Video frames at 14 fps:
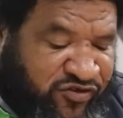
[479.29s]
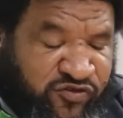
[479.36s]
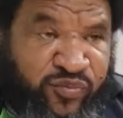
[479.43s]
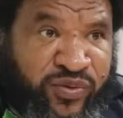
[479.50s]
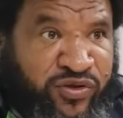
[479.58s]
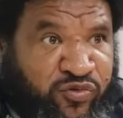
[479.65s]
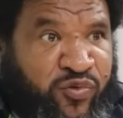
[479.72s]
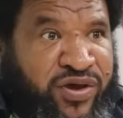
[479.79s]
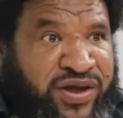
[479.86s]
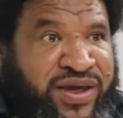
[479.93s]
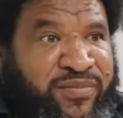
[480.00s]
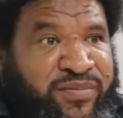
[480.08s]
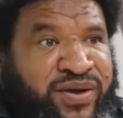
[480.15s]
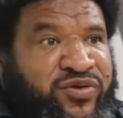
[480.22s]
since we are
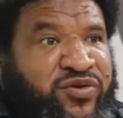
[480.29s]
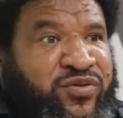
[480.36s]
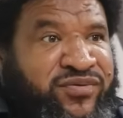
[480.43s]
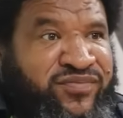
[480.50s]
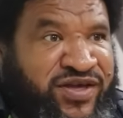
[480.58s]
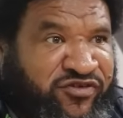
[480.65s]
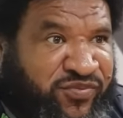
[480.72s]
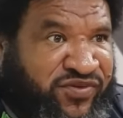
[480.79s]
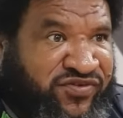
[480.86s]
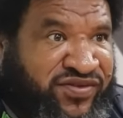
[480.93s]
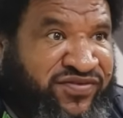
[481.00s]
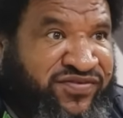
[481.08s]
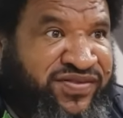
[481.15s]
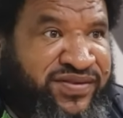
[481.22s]
talking about new
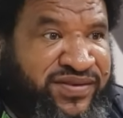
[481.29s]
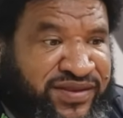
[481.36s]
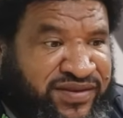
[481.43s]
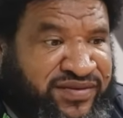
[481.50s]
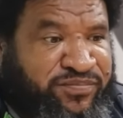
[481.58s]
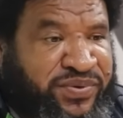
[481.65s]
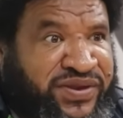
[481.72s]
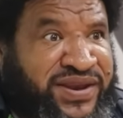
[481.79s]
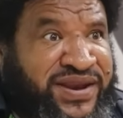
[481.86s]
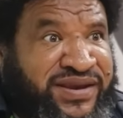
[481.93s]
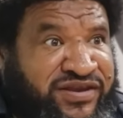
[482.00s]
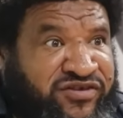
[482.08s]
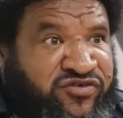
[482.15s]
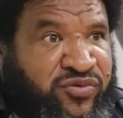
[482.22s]
advancements in the
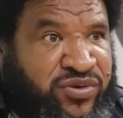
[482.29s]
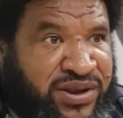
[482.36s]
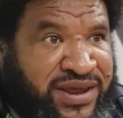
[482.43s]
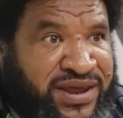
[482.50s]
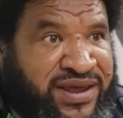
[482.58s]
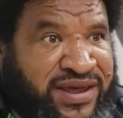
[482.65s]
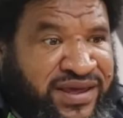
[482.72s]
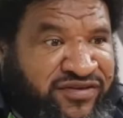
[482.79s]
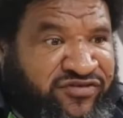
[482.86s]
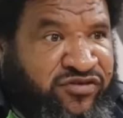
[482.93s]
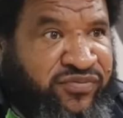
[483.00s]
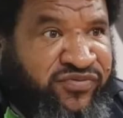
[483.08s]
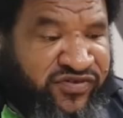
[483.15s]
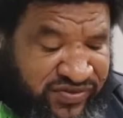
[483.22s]
particular digital
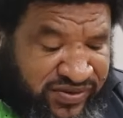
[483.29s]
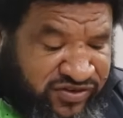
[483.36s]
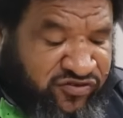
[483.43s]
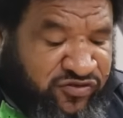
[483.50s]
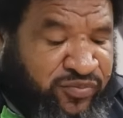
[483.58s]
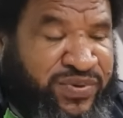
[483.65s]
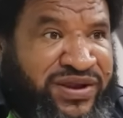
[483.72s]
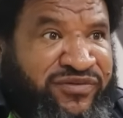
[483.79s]
services and digital